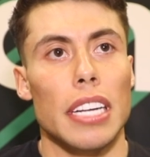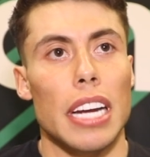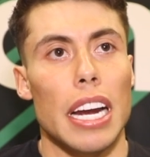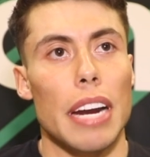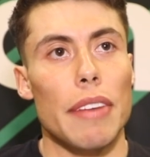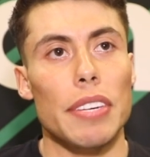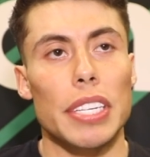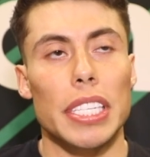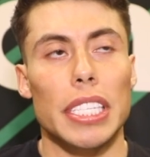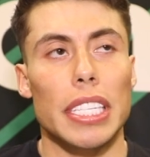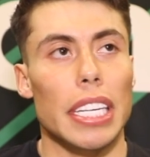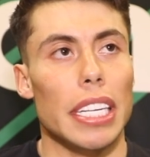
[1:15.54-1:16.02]

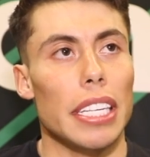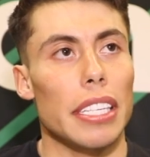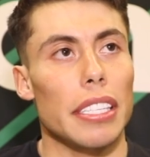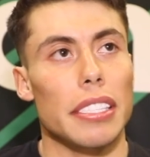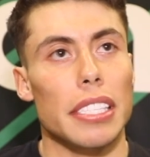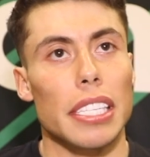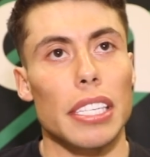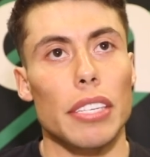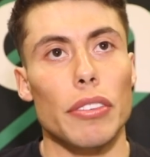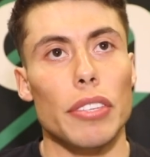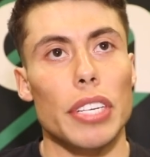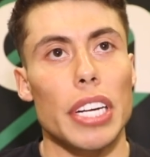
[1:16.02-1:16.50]
every day,
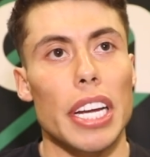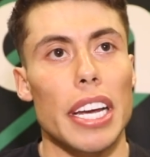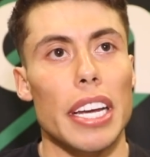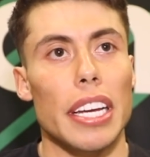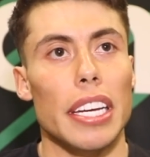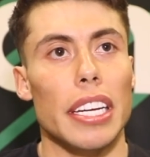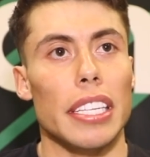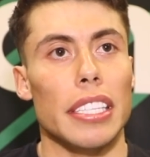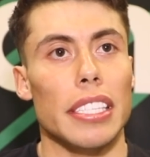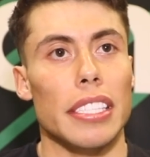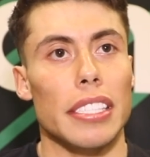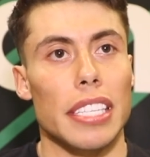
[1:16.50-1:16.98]
single
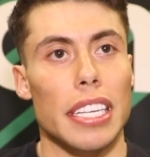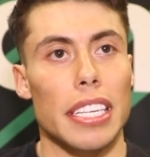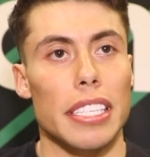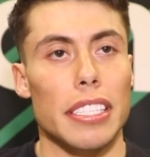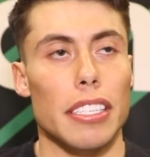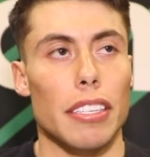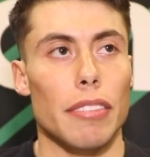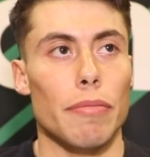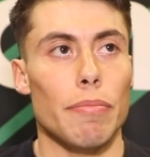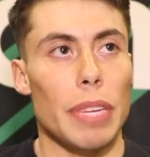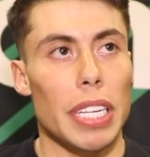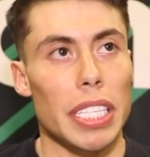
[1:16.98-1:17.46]
day, in the sense
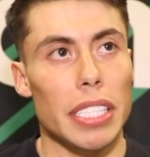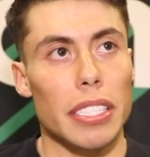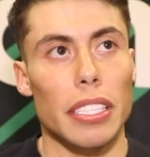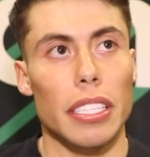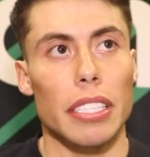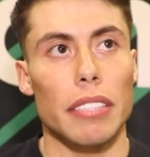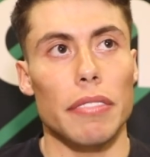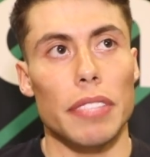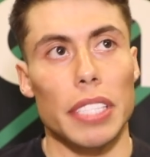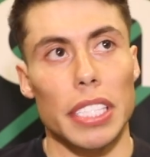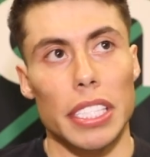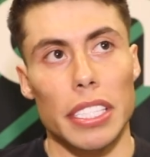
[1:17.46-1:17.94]
of
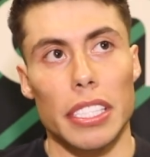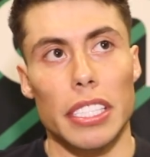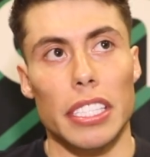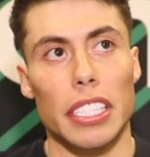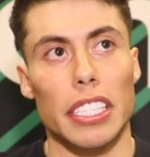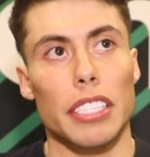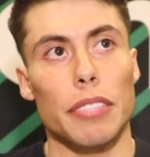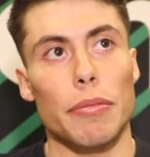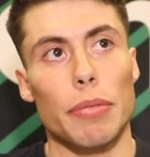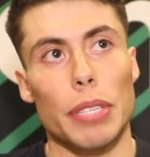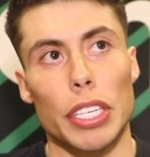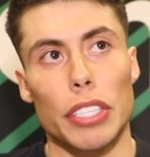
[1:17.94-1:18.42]
mentally,
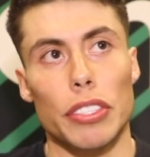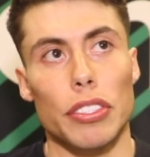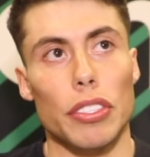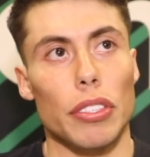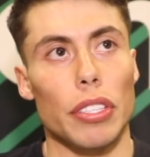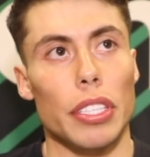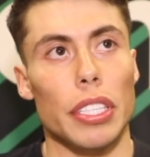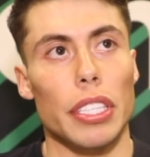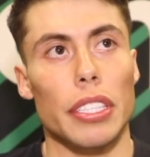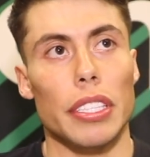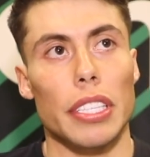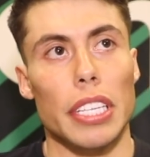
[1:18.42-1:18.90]
physically,
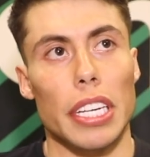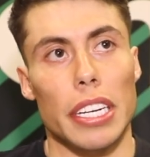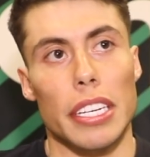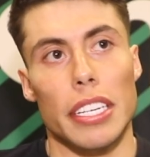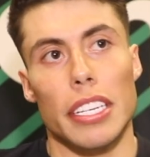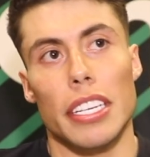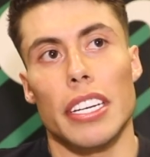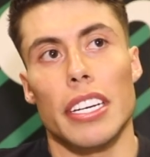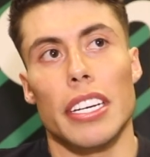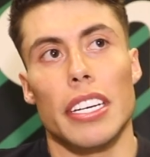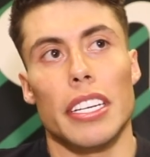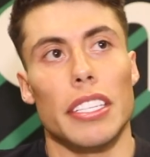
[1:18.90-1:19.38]
spiritually, then
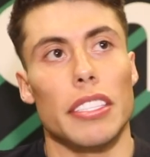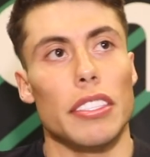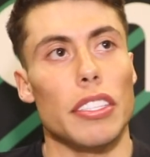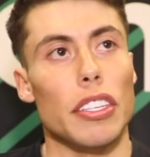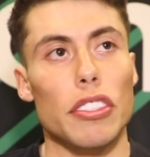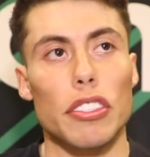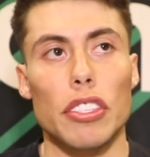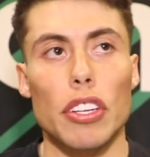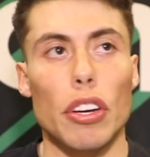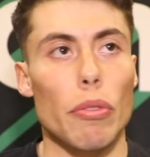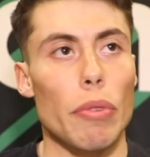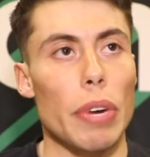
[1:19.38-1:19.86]

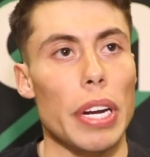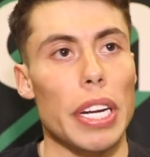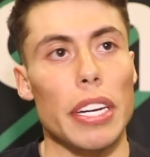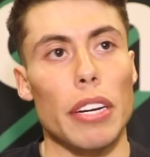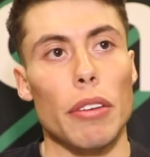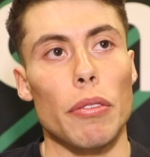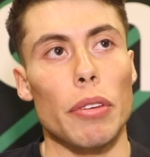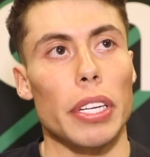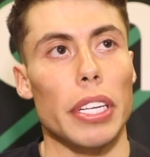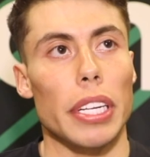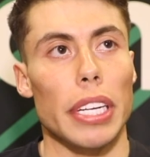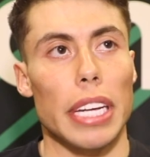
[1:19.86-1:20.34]
there's no way
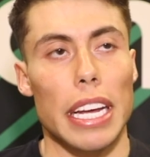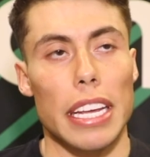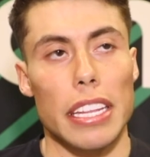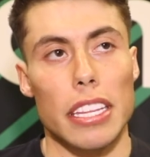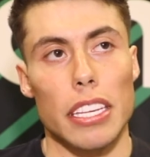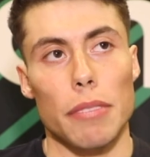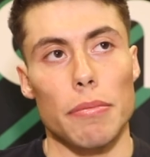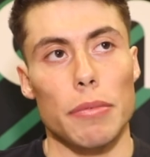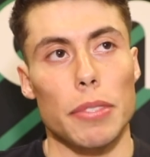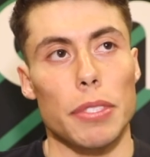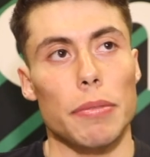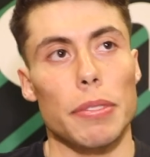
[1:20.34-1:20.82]
no one can catch
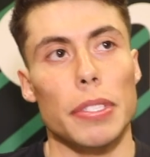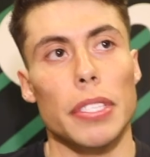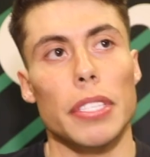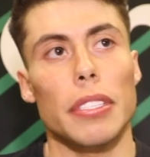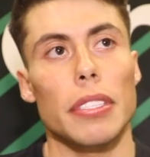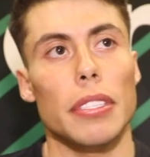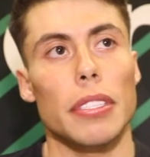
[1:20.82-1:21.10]
up to me.